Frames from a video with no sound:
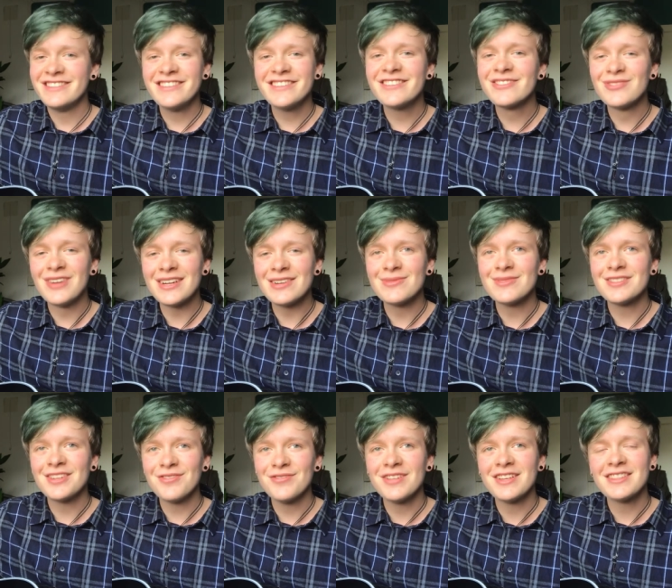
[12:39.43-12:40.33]
just random
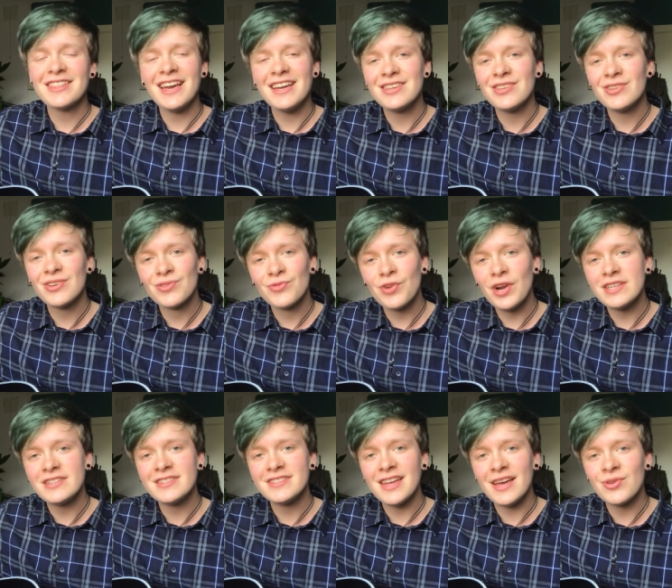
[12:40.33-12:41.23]
stuff like that, you could
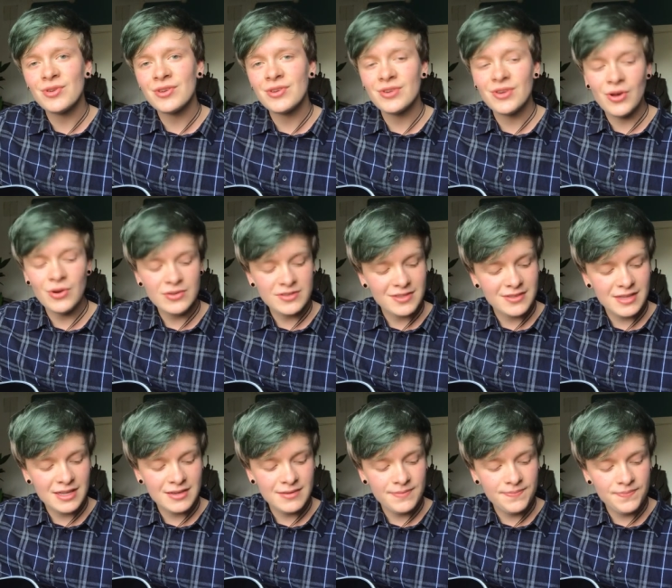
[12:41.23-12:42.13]
write it down in your notes, and
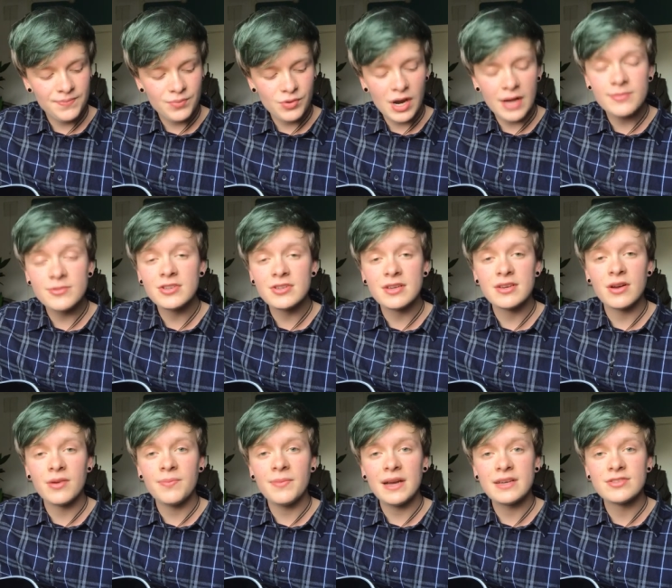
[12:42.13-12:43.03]
then perhaps you can
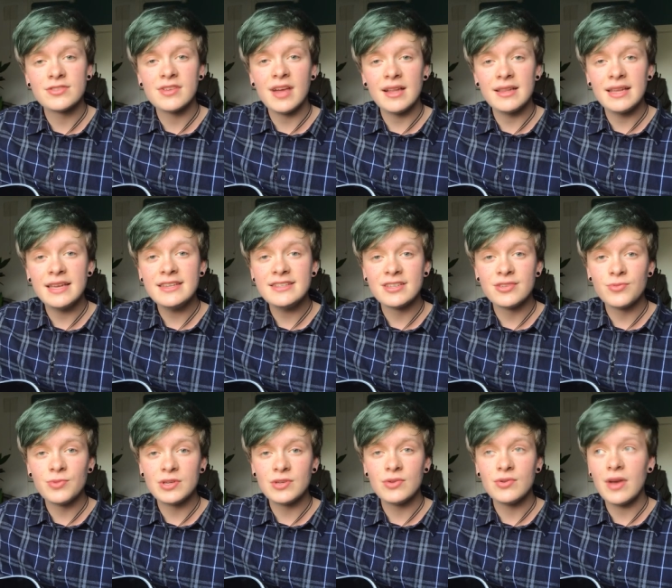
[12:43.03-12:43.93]
come back to that later
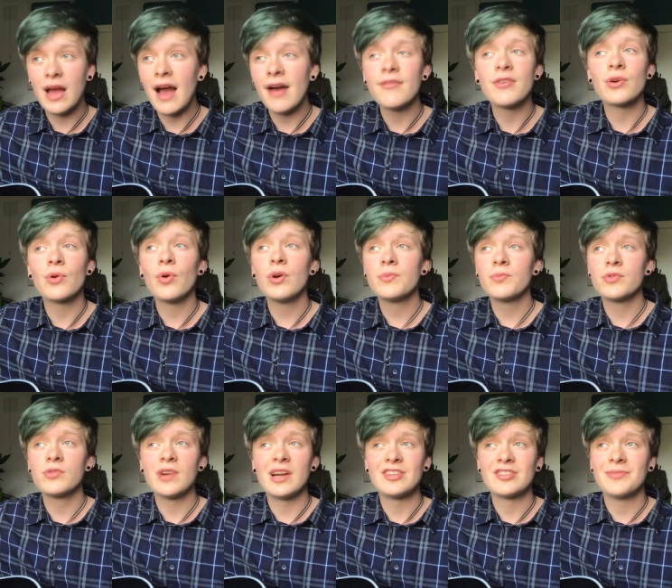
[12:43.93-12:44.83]
when you have a chord
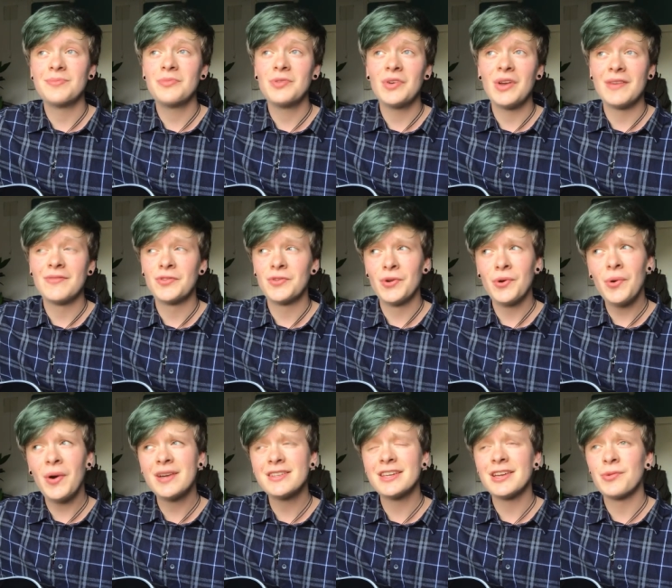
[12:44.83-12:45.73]
progression but you have
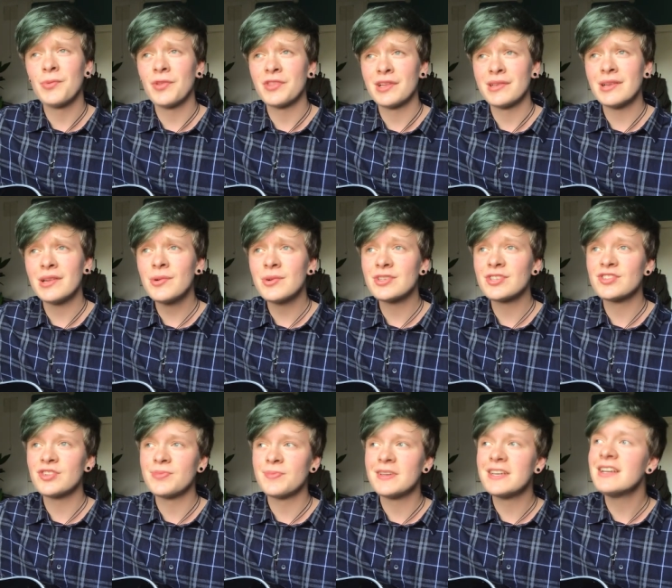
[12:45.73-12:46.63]
no idea what the lyrics
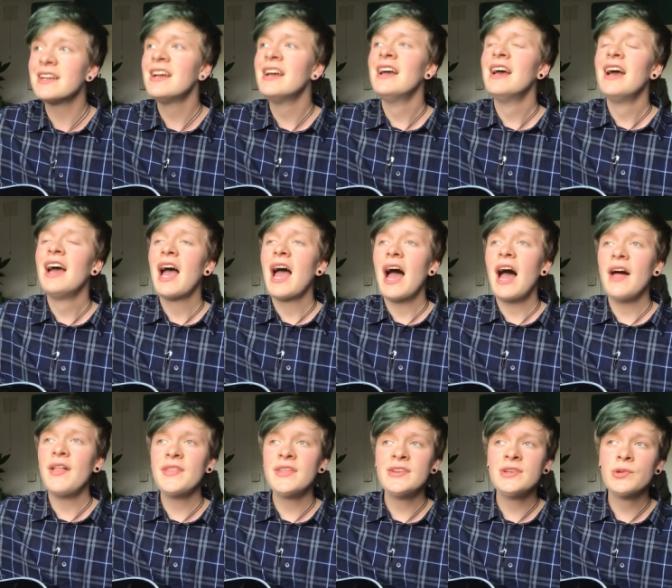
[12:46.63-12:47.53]
should be,
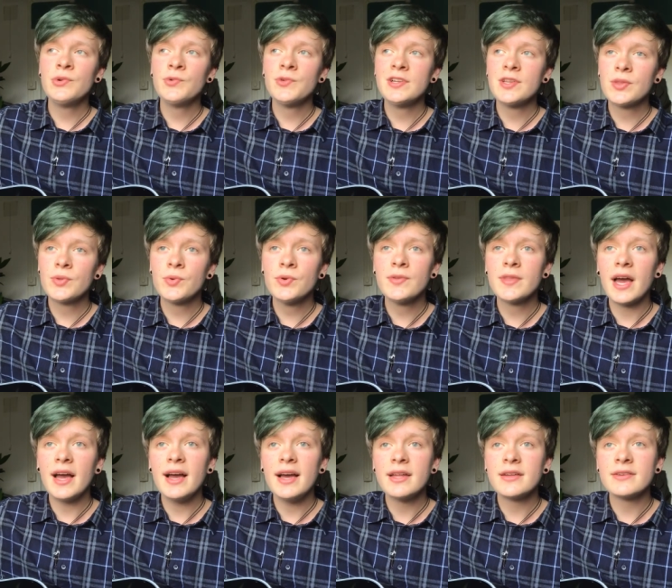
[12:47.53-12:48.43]
and then you read through
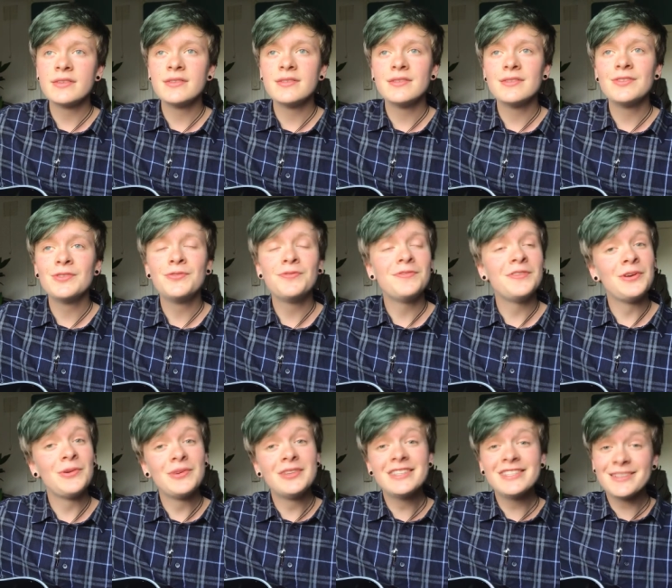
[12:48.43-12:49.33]
that and you
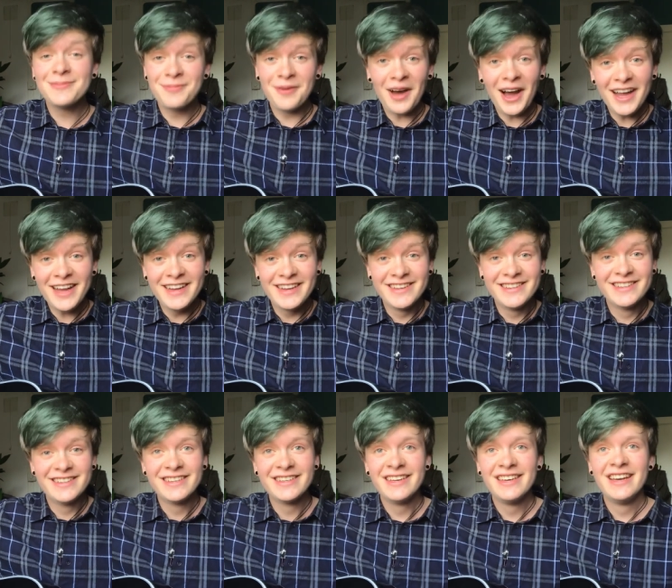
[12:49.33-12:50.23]
feel
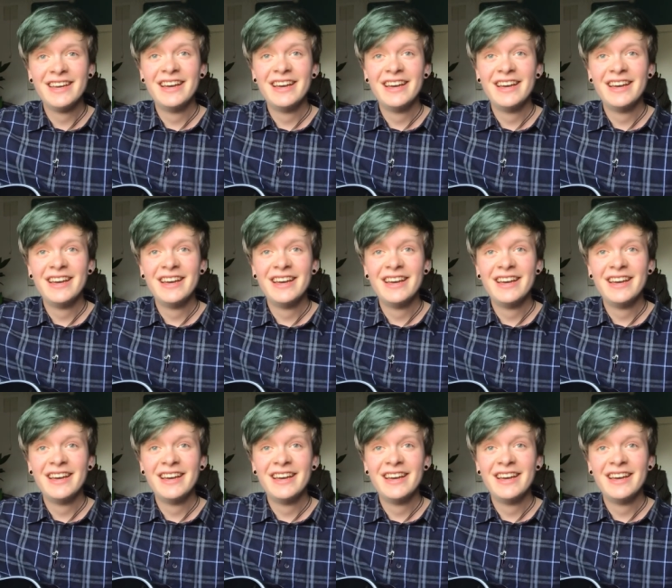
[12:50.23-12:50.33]
inspired.